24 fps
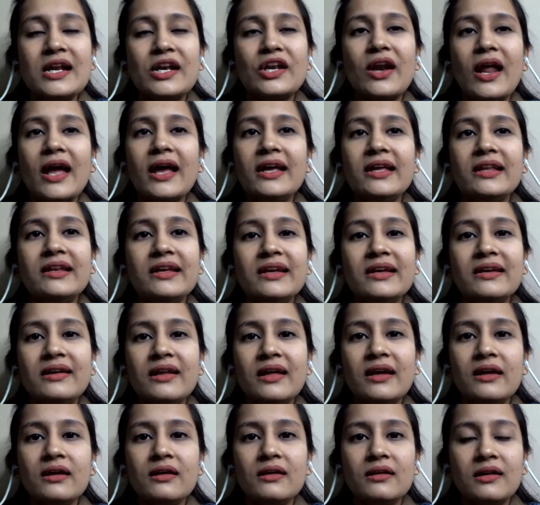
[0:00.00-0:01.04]
Try
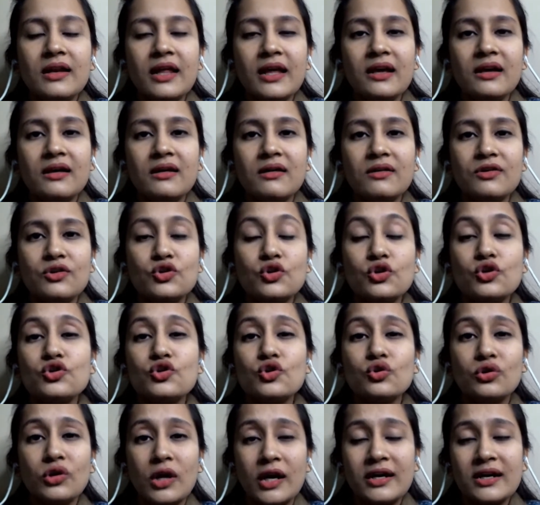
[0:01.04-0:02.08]
reading, like you
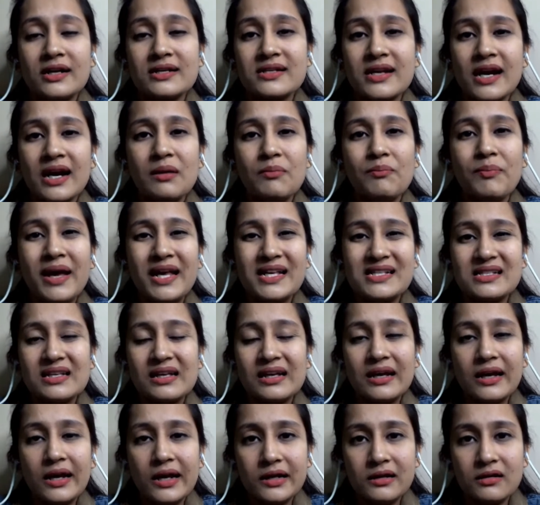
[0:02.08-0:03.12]
should understand
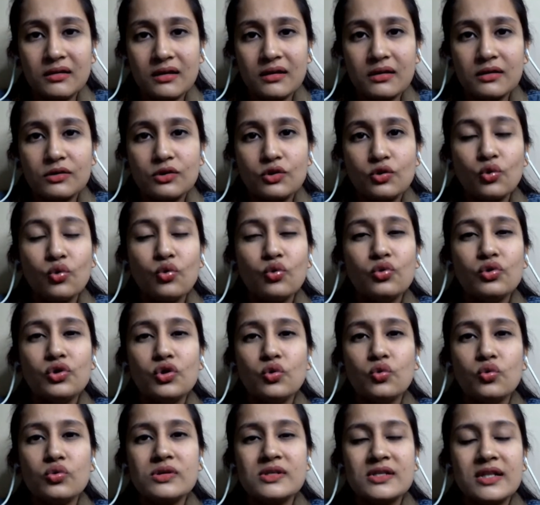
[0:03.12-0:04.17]
basic Git to
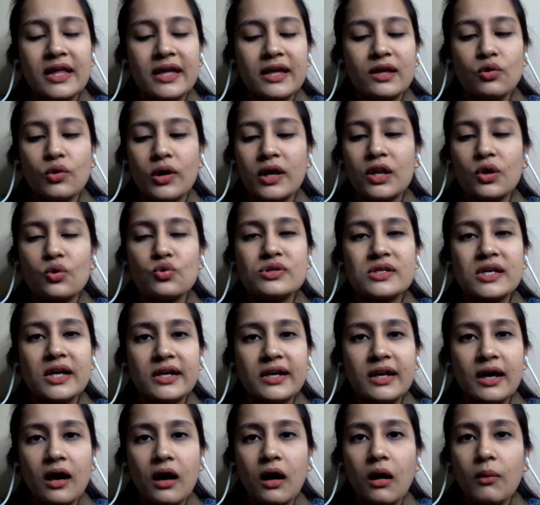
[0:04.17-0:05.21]
use. Like you can use
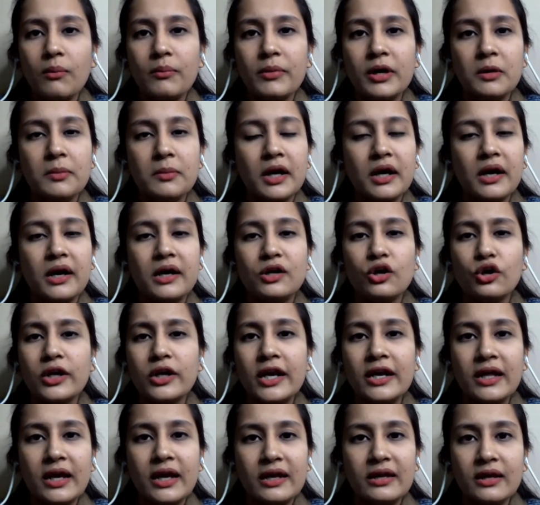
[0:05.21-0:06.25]
GitHub, Bitbucket, or
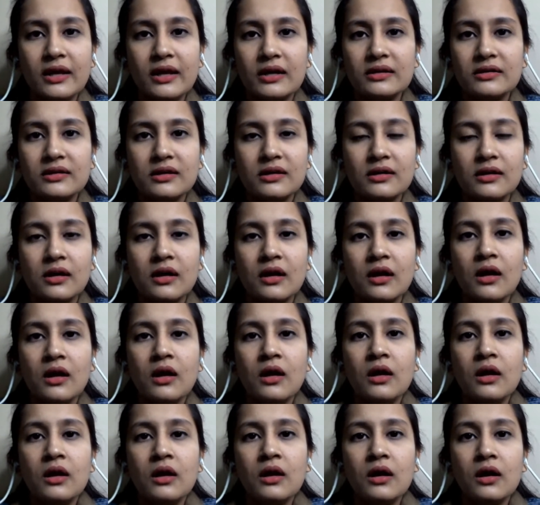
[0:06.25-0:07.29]
any
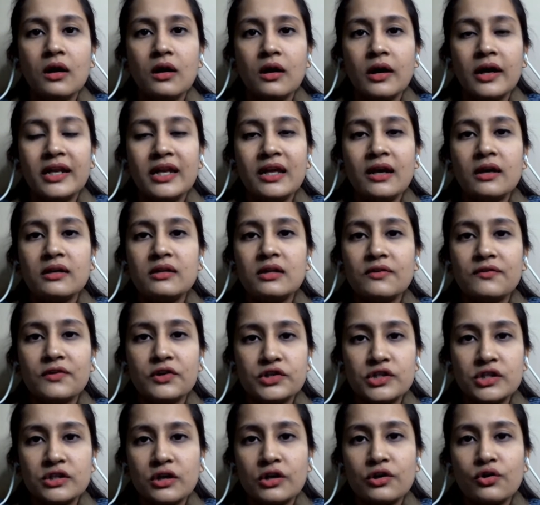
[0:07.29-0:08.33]
other
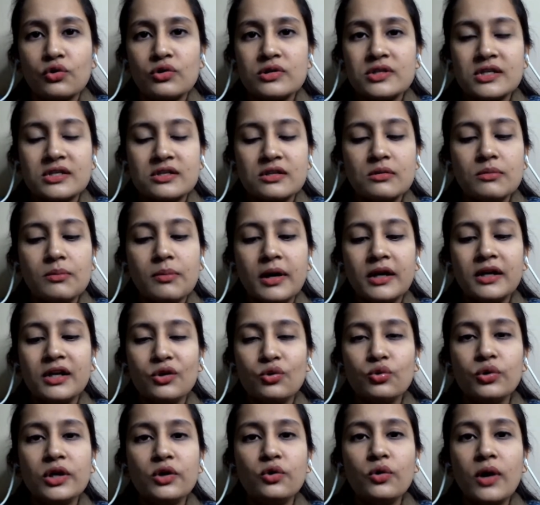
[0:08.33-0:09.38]
version control system,
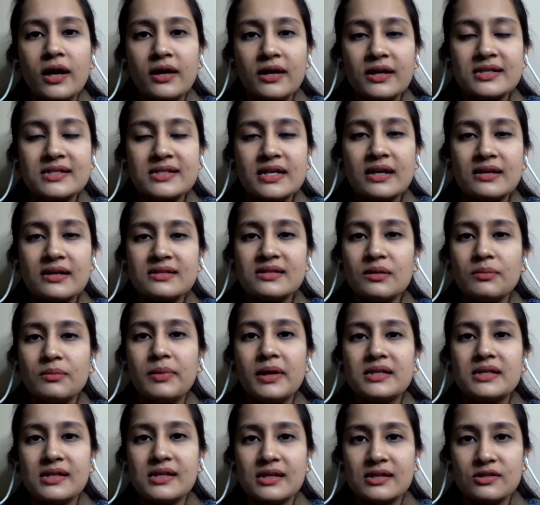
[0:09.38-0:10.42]
but you need to understand the
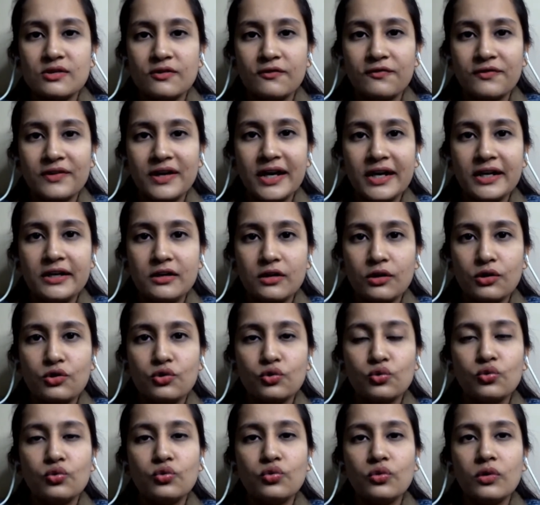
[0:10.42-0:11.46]
basics of Git
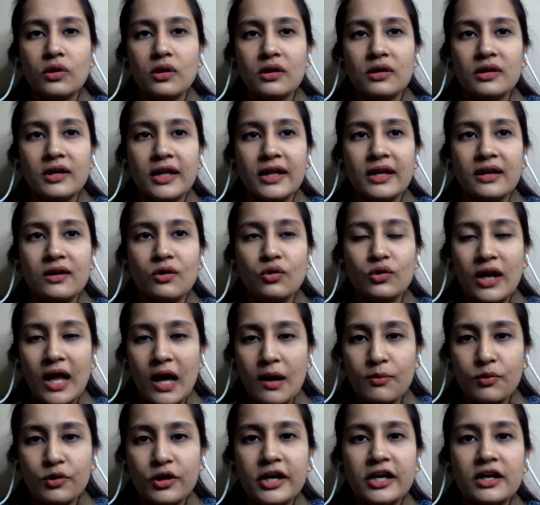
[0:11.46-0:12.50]
to like
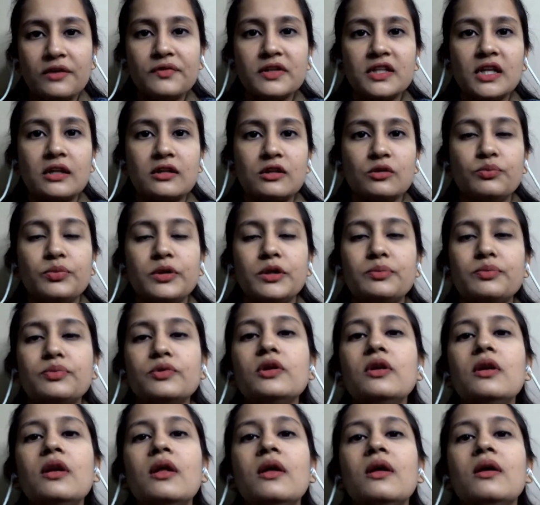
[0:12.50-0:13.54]
collaborate with other
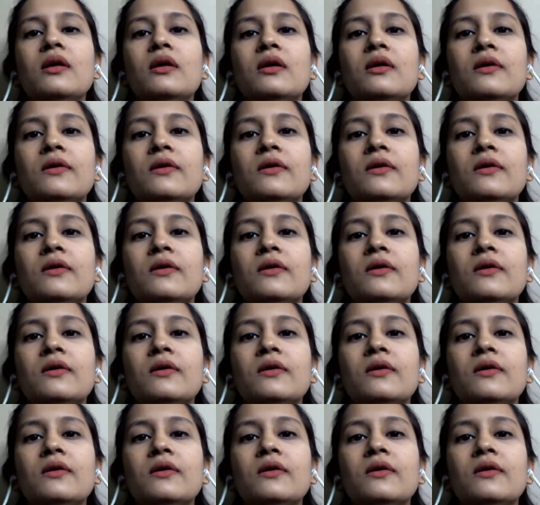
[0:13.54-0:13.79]
people.